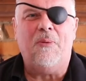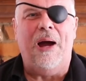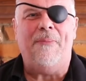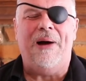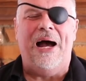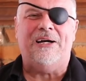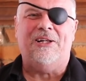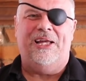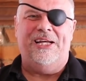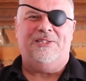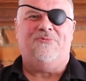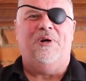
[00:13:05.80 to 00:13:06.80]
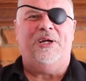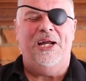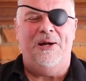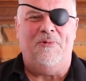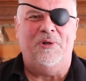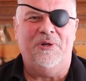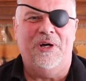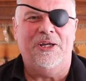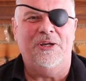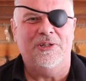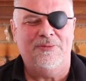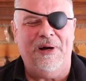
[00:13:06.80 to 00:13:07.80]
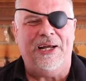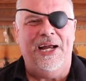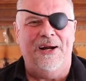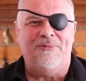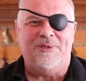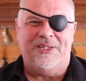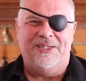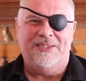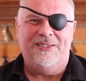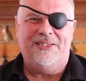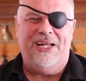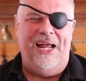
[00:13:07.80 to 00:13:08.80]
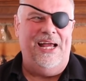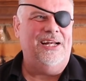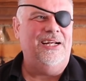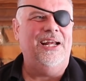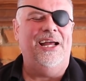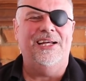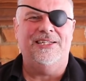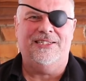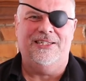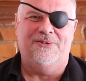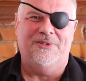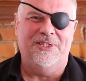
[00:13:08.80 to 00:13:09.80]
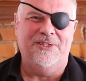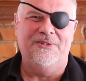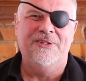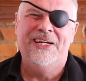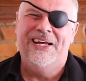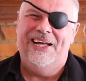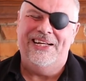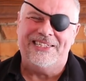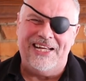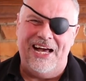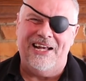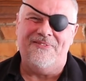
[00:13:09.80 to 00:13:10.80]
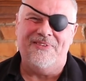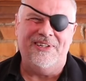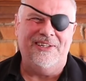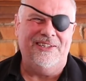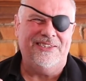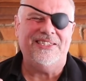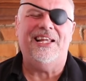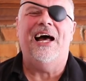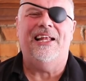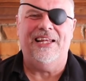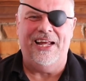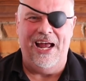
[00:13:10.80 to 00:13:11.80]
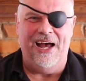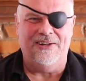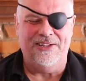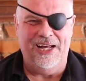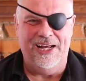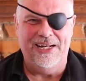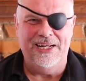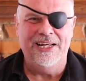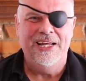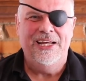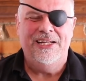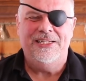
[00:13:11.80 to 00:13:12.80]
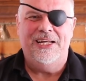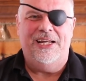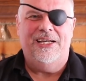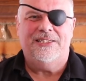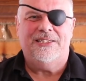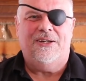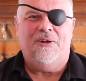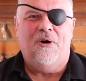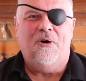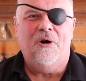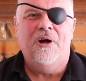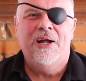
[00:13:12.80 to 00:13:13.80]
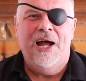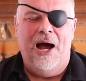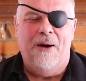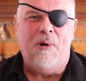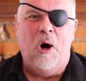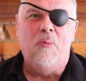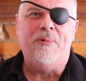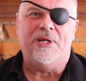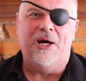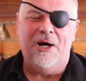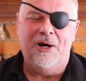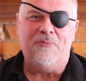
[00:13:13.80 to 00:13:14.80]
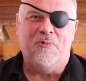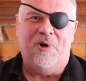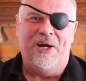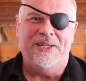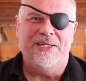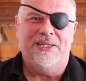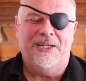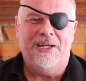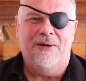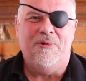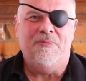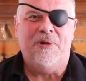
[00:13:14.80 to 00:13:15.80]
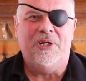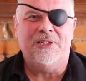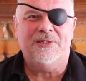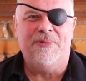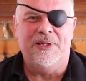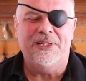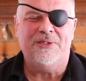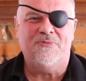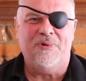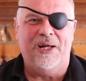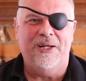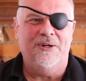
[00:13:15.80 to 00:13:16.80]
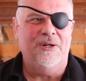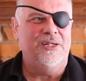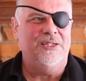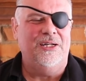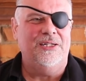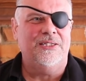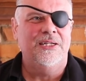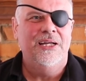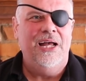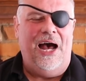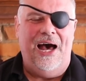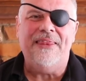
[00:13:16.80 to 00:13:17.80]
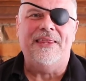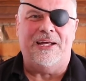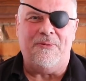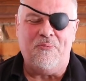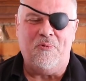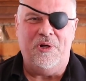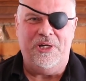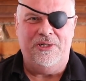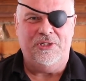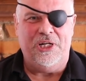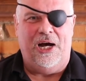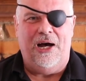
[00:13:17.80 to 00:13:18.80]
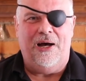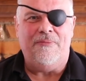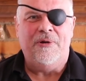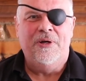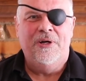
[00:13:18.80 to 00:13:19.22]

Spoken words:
right, Michael asked what camera do I use. My camera's a Canon SL2. It's kind of a slightly outdated DSLR. I'm hoping to upgrade in the coming months, but this one right here, it does, I think, a pretty good job.